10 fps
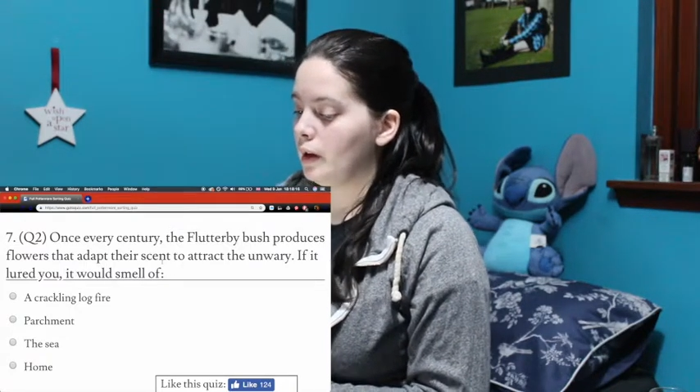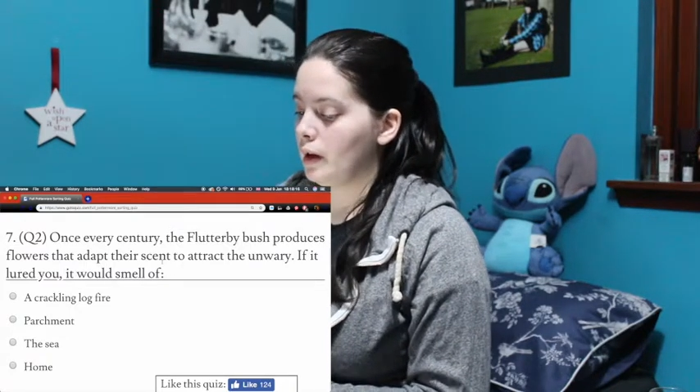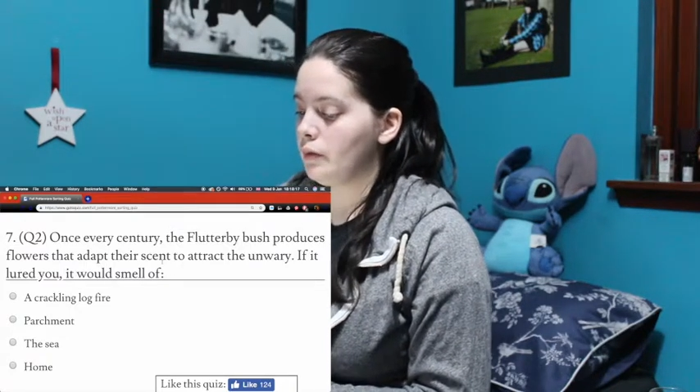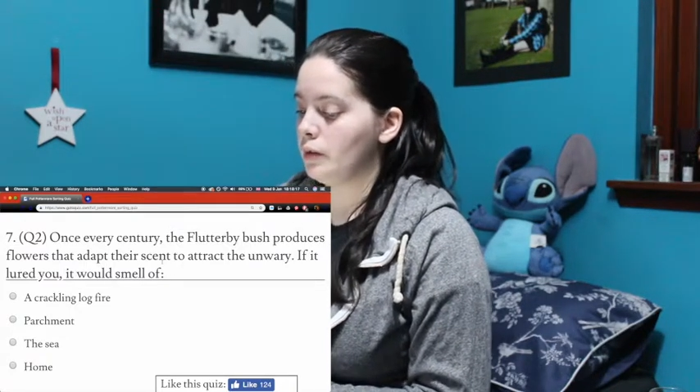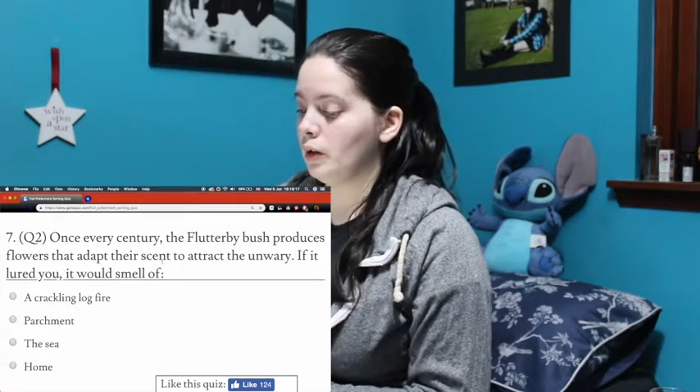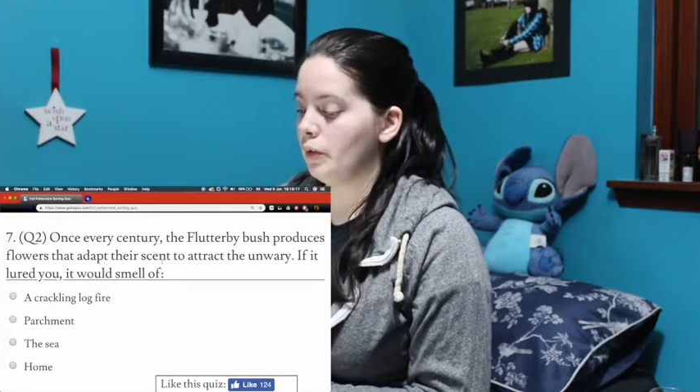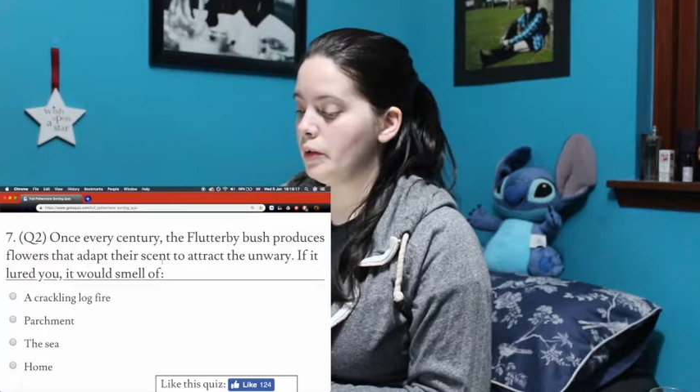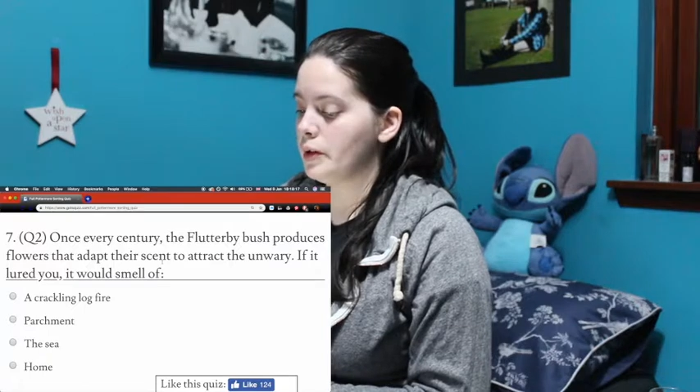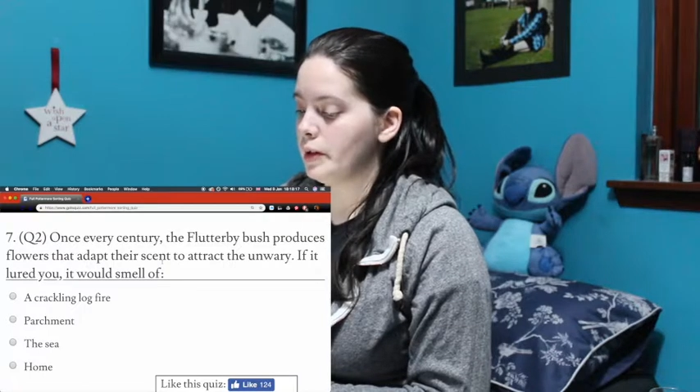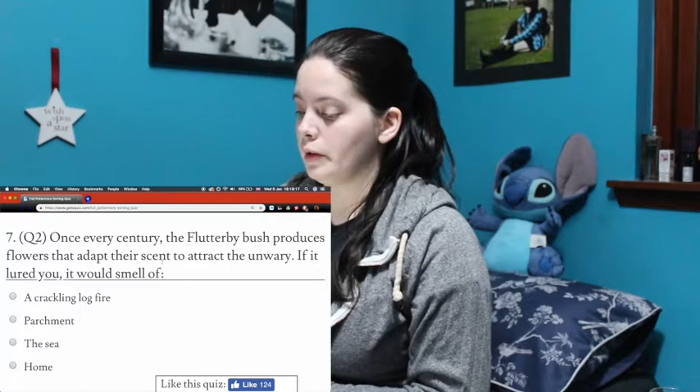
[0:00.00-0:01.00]
If it
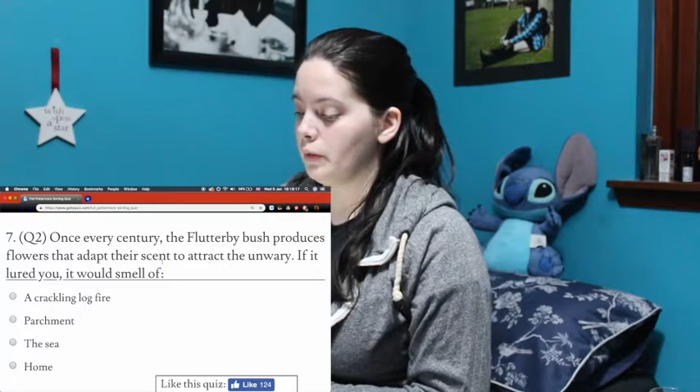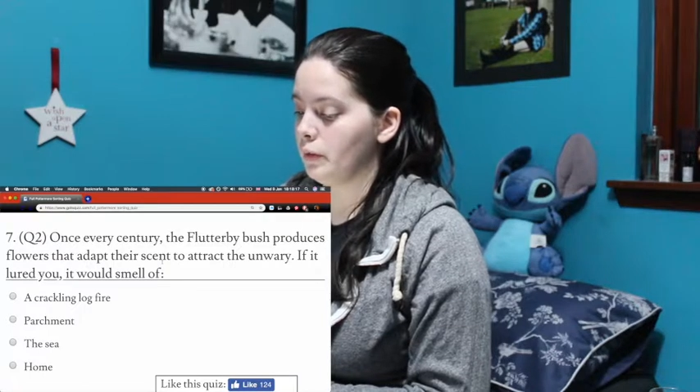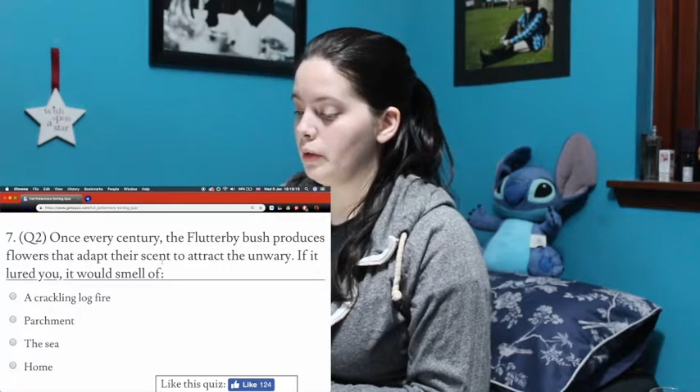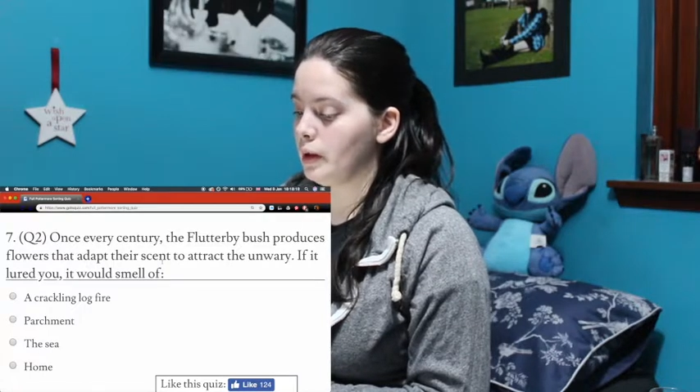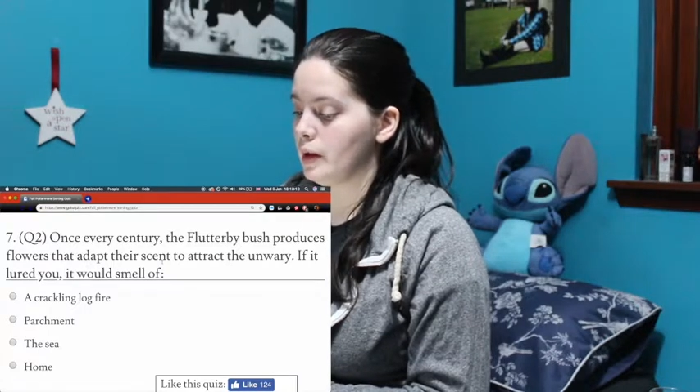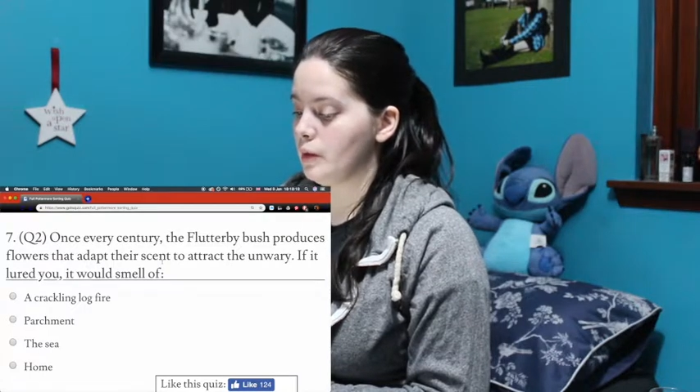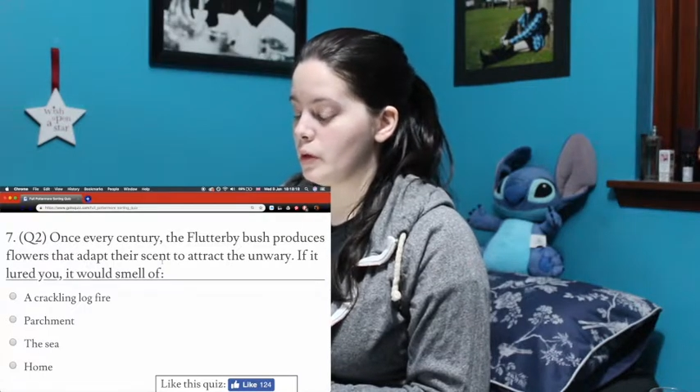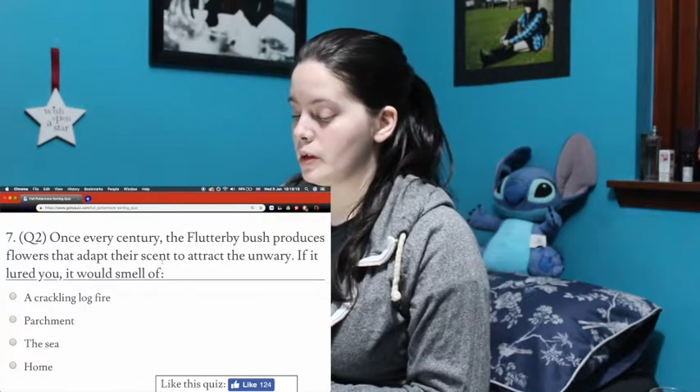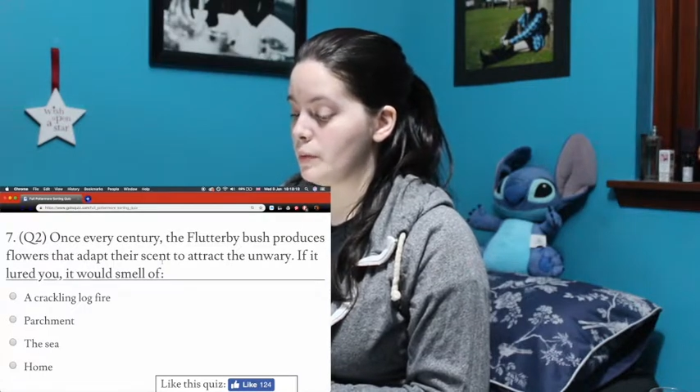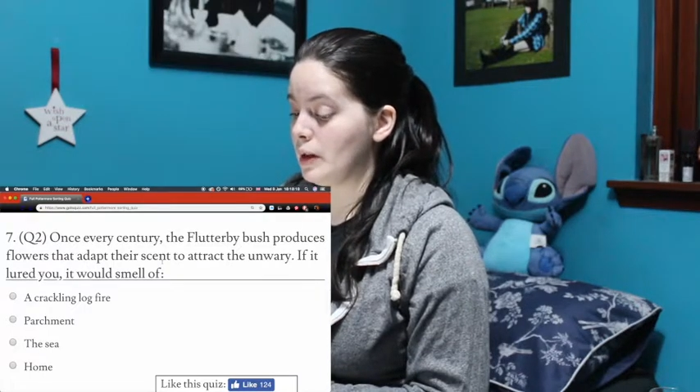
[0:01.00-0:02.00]
lured you, it
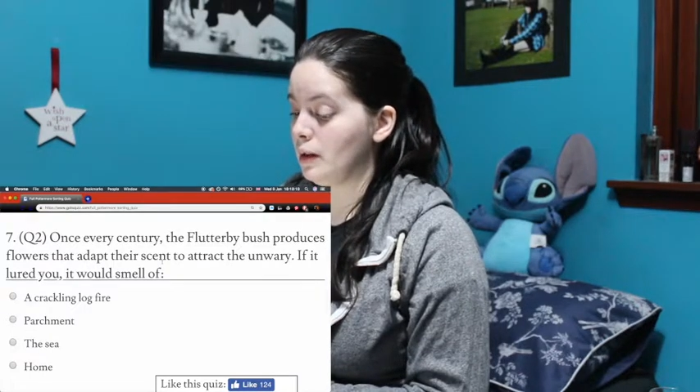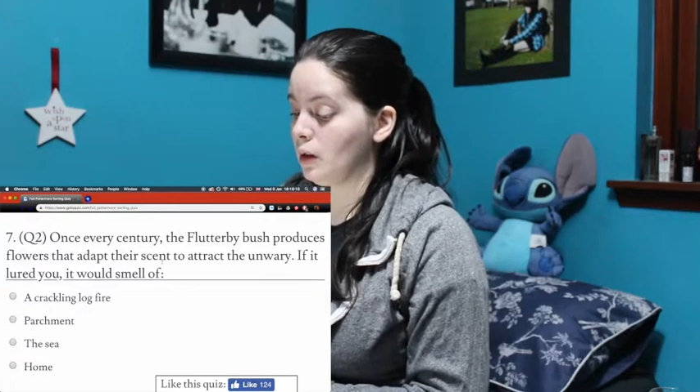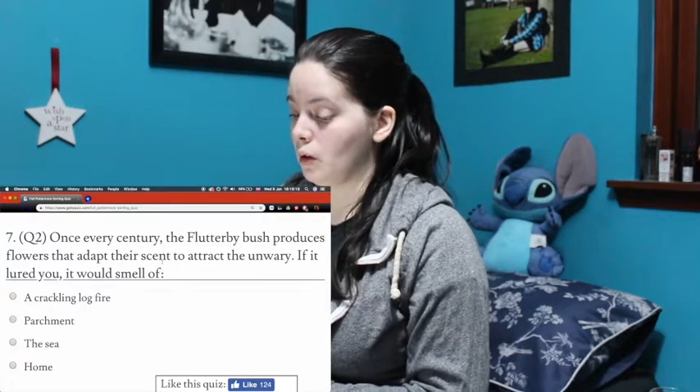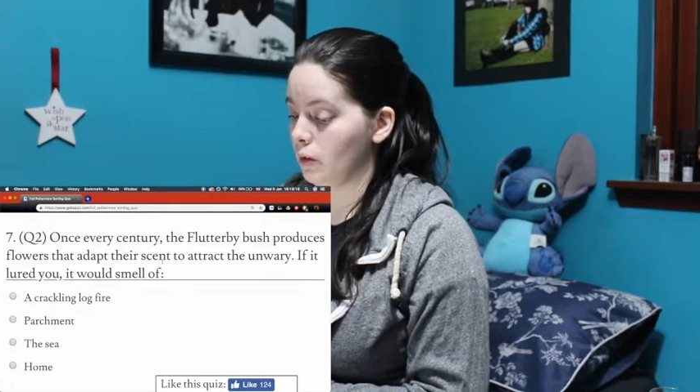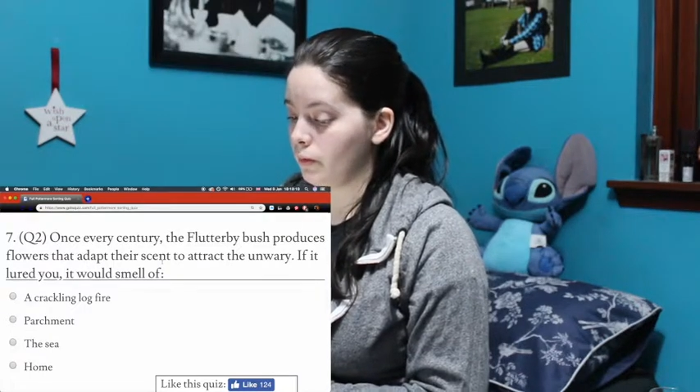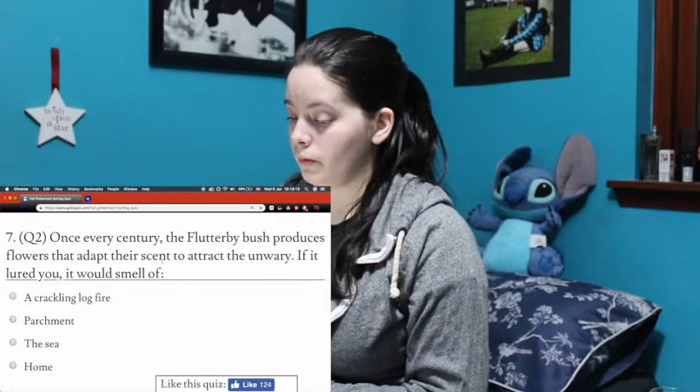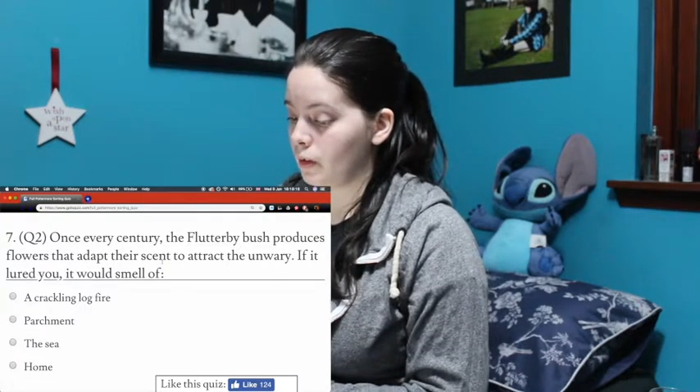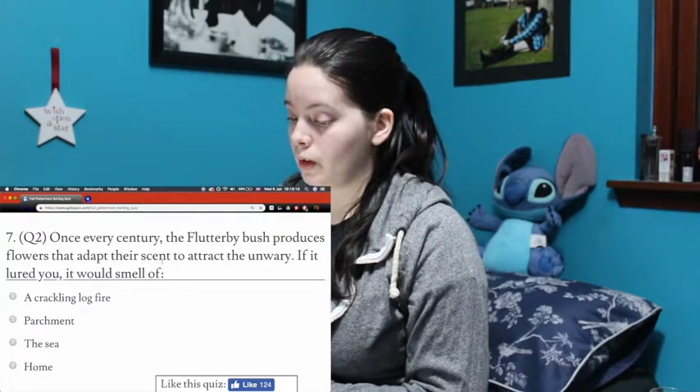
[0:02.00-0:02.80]
would smell of